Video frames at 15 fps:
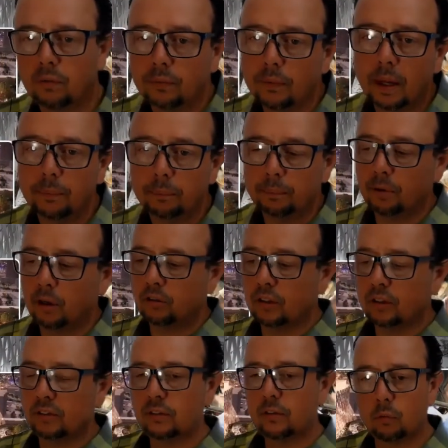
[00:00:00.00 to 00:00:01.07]
and
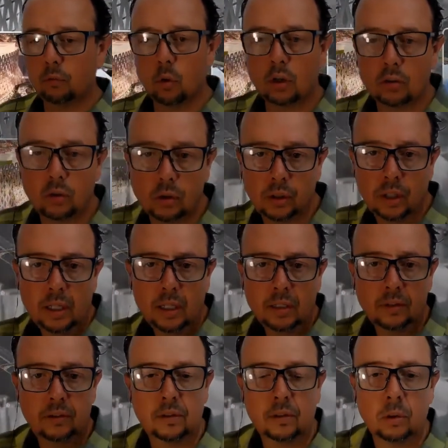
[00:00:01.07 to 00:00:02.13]
projects that you've worked on.
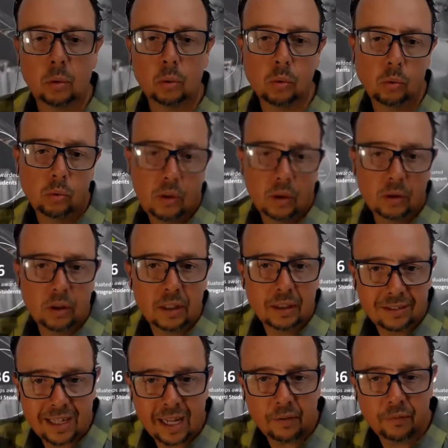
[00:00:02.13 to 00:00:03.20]
So, you can
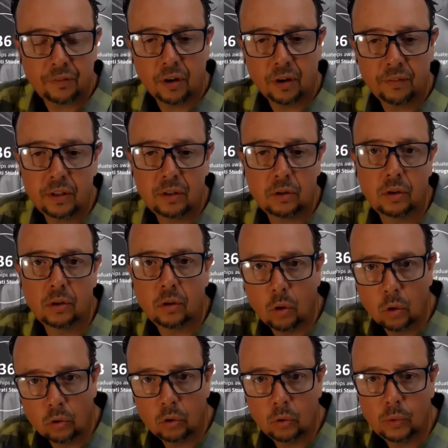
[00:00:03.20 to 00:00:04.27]
stand in front of it, you can
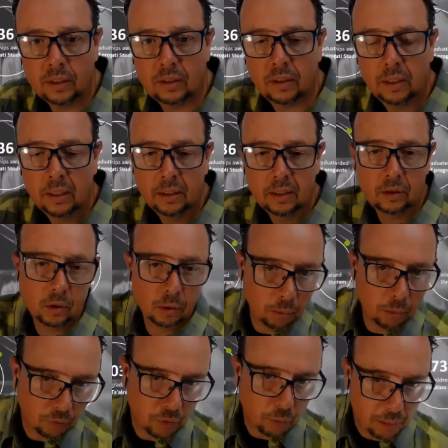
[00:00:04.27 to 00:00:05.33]
talk to it, you could
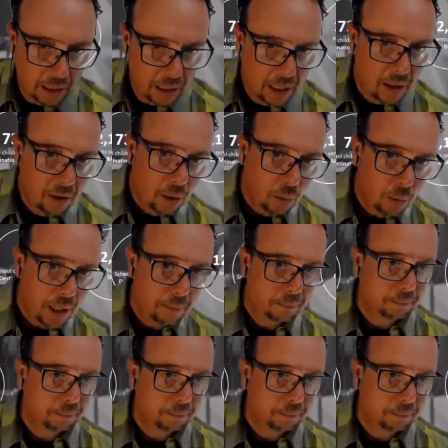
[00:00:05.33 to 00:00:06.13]
move completely out of the way.